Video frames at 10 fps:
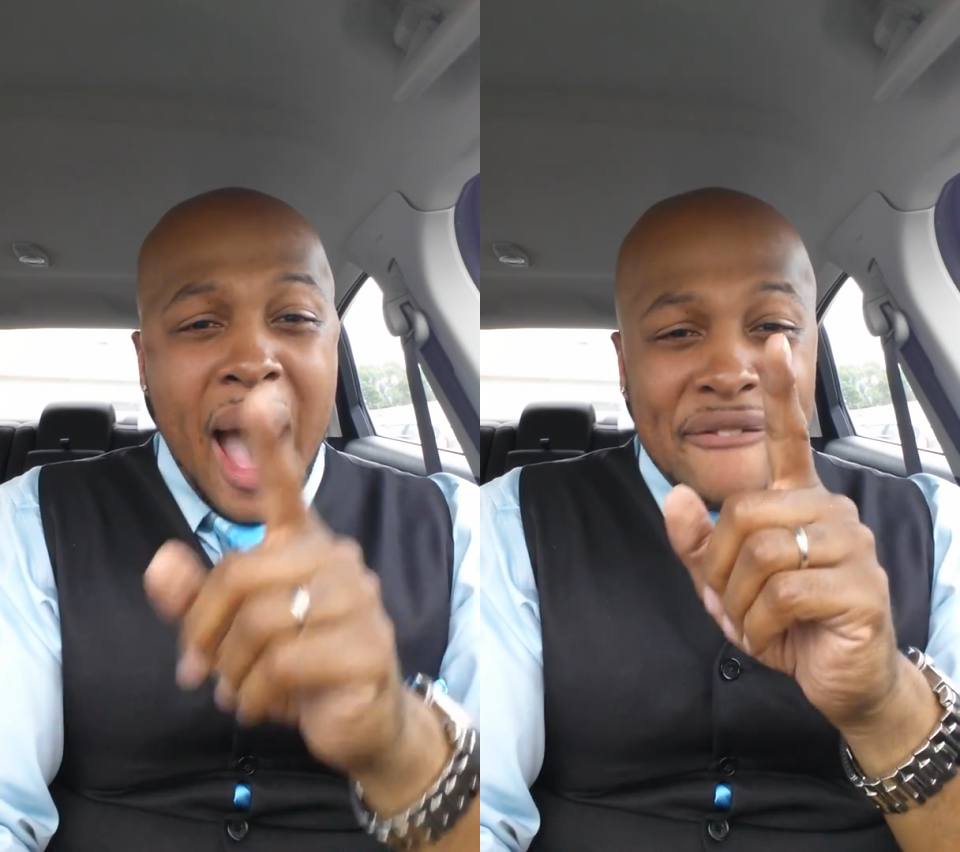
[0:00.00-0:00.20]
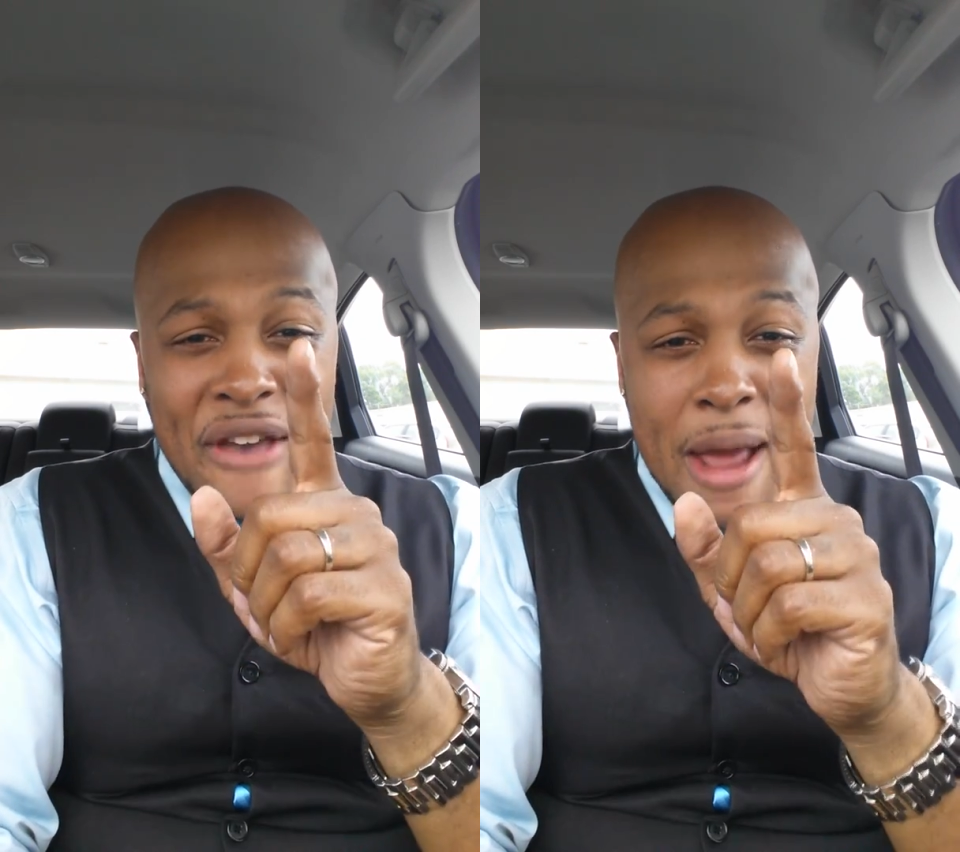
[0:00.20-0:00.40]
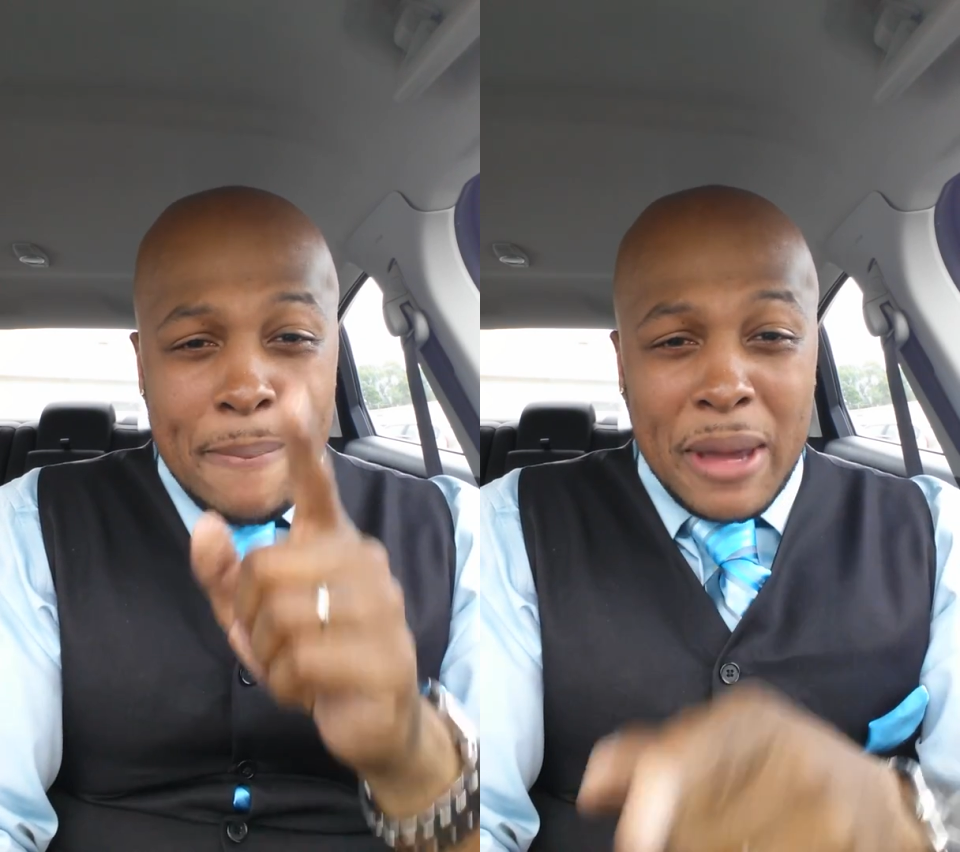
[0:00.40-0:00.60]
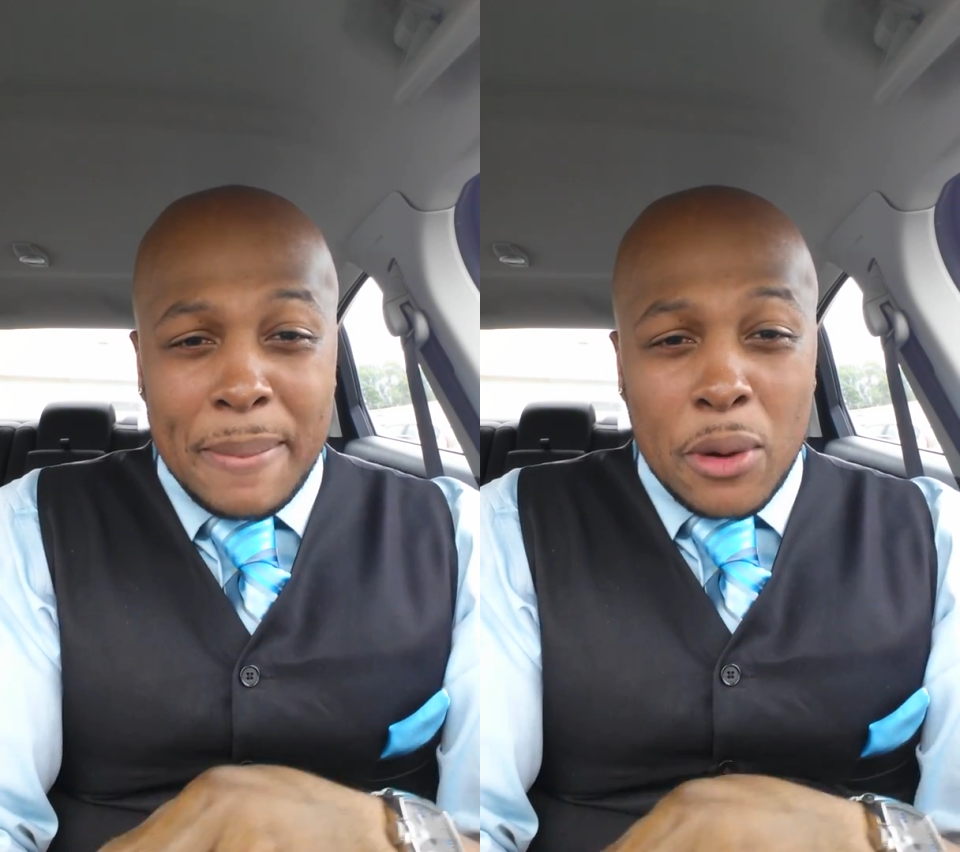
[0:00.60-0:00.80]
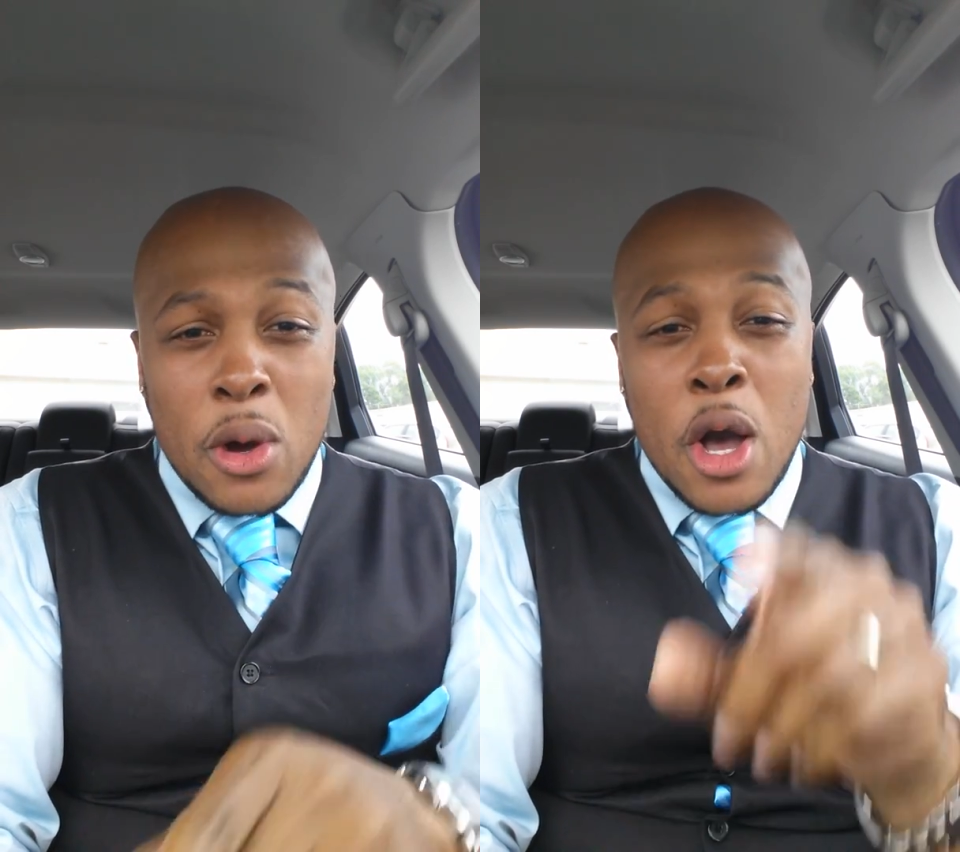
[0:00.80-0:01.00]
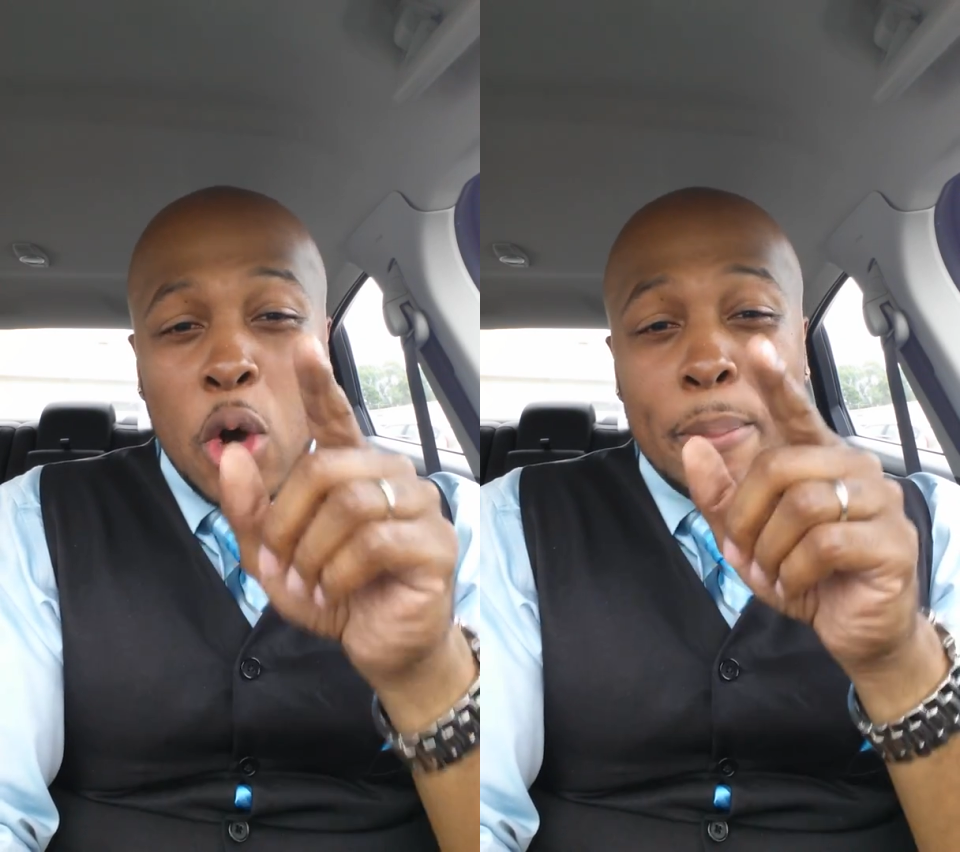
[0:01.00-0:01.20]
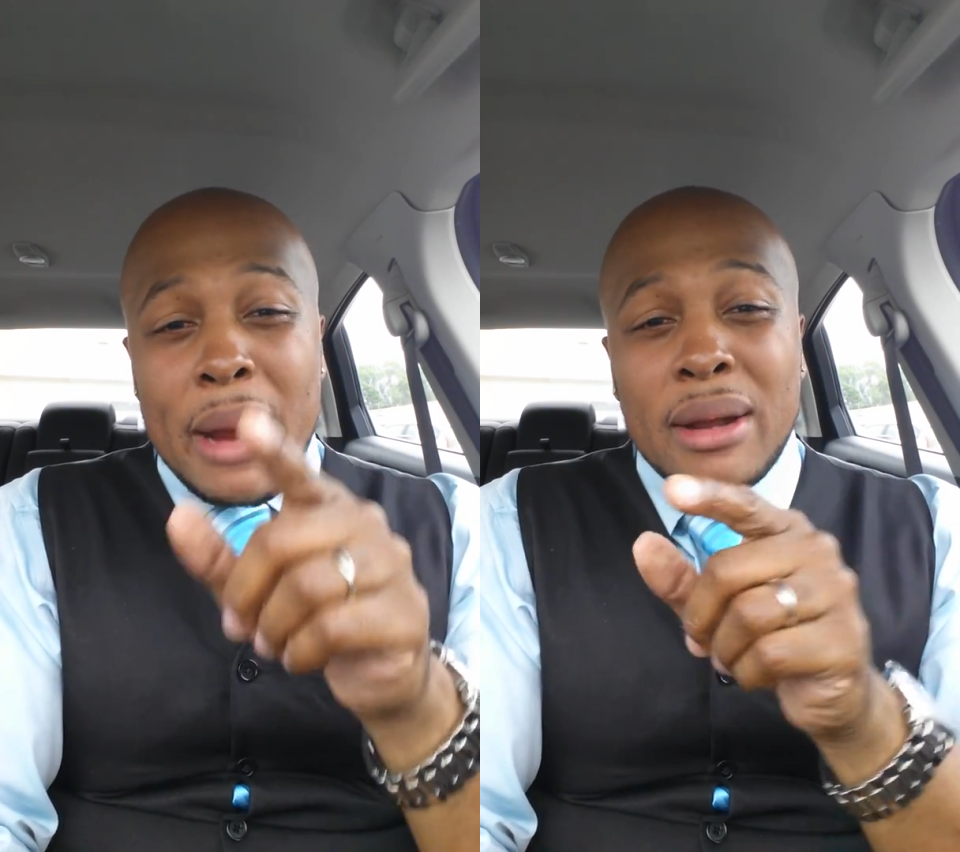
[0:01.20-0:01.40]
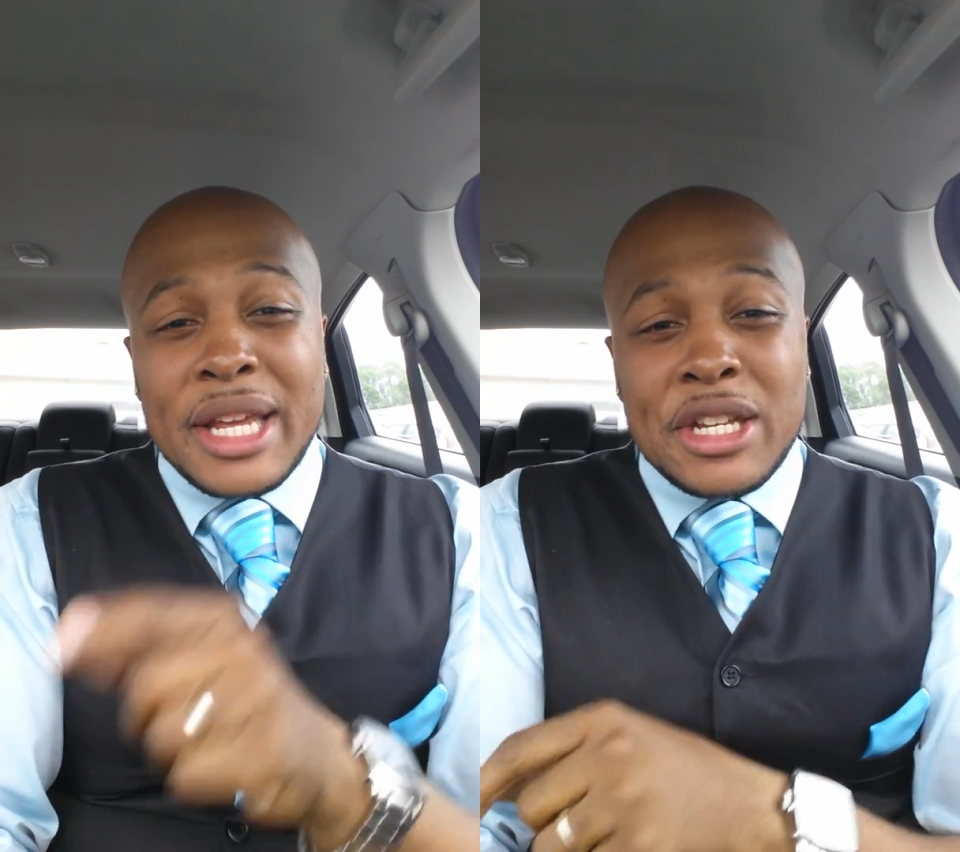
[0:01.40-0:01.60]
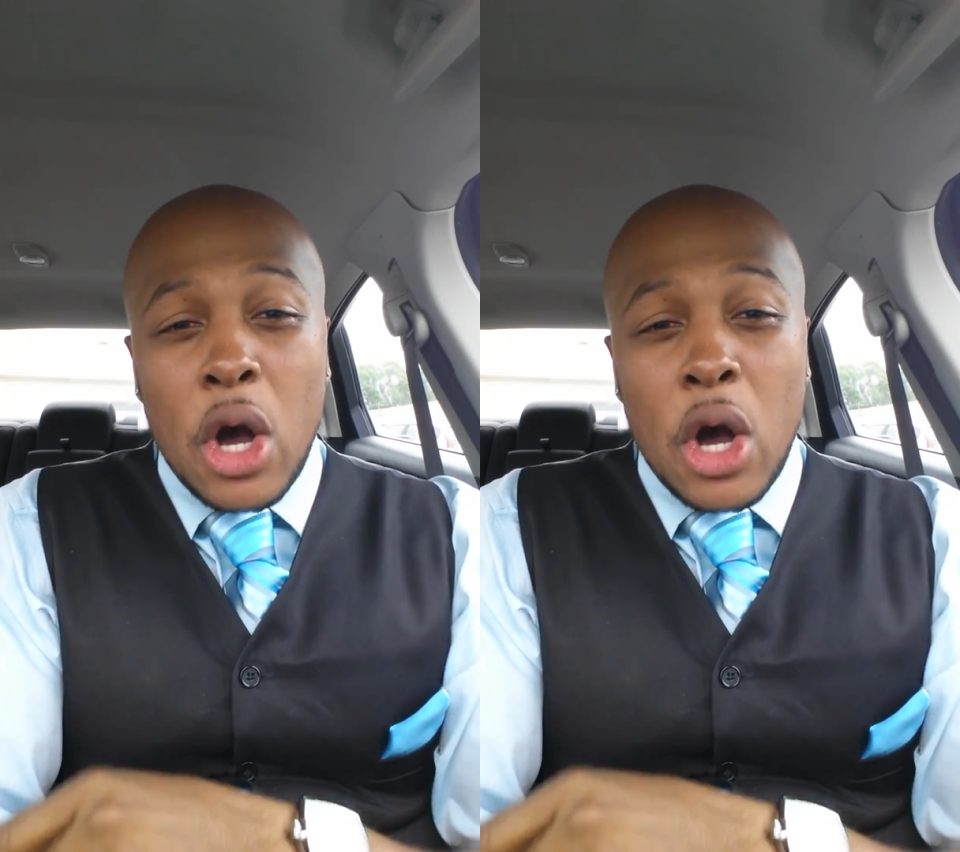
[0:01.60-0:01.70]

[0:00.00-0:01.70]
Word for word: I've had people who barely